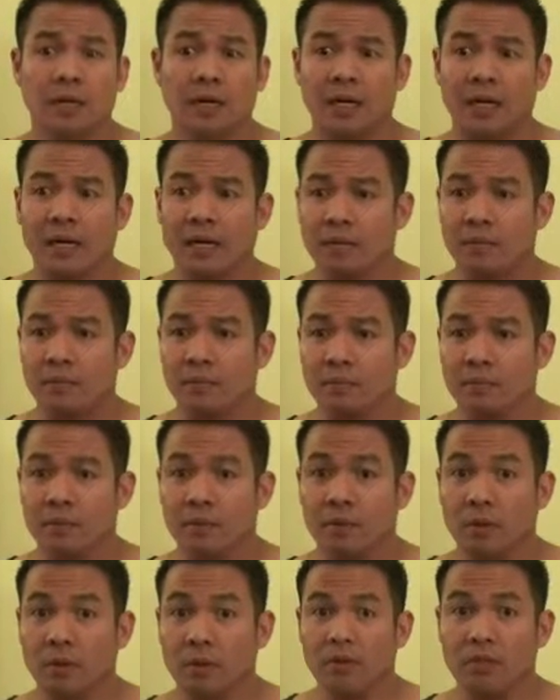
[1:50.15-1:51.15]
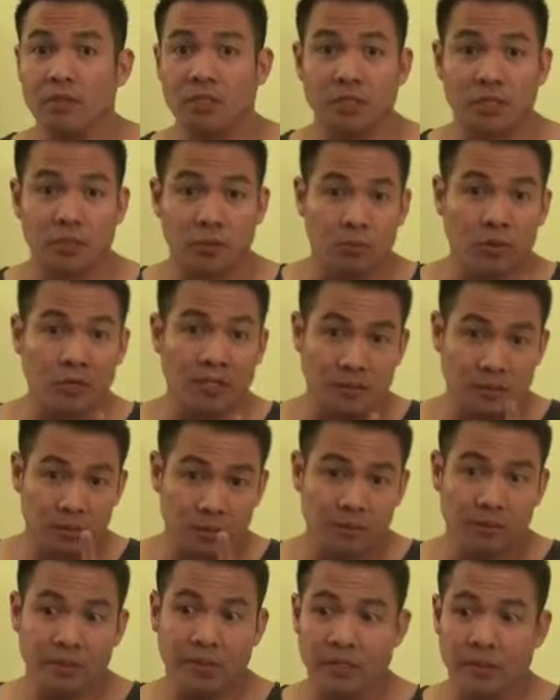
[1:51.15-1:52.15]
Only cheated
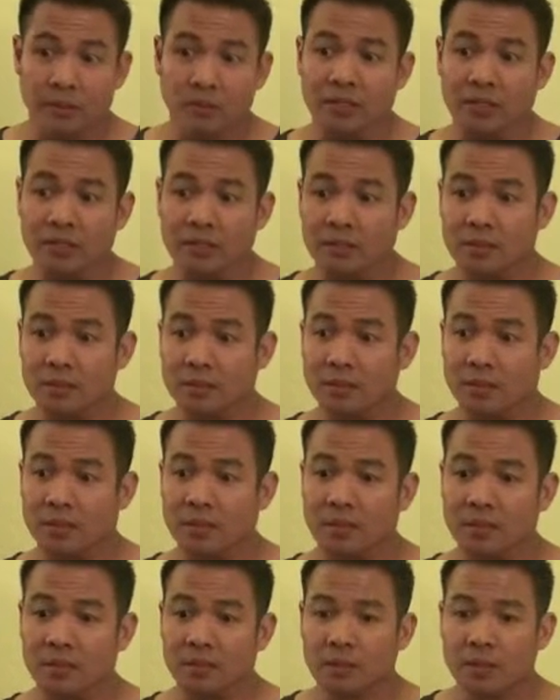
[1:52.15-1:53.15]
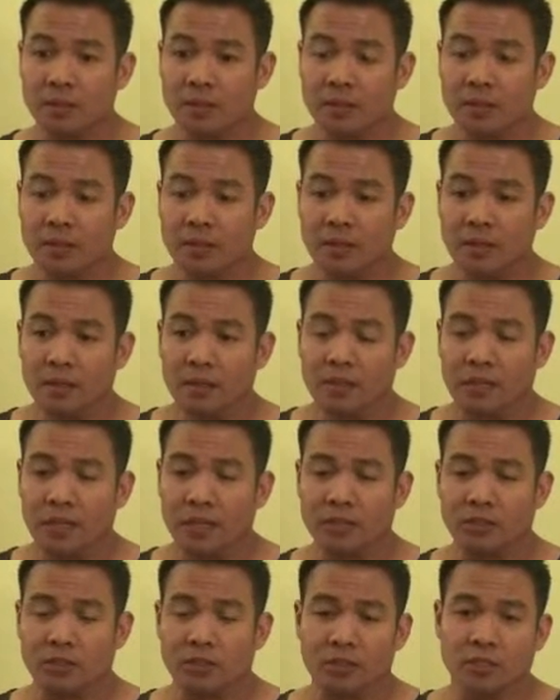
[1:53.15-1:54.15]
once, really once. Well,
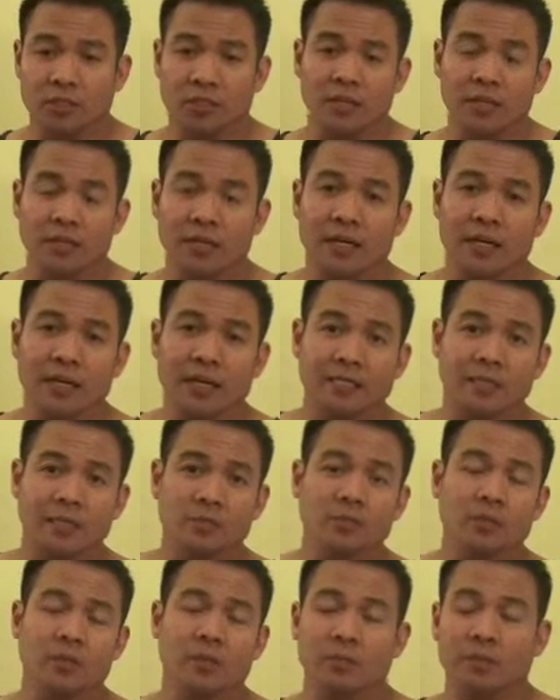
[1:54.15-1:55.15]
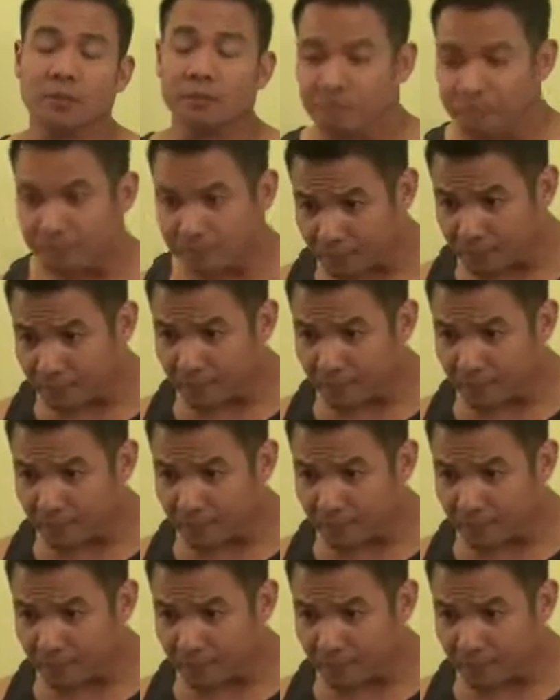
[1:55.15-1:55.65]
actually Sunday night I had some chips.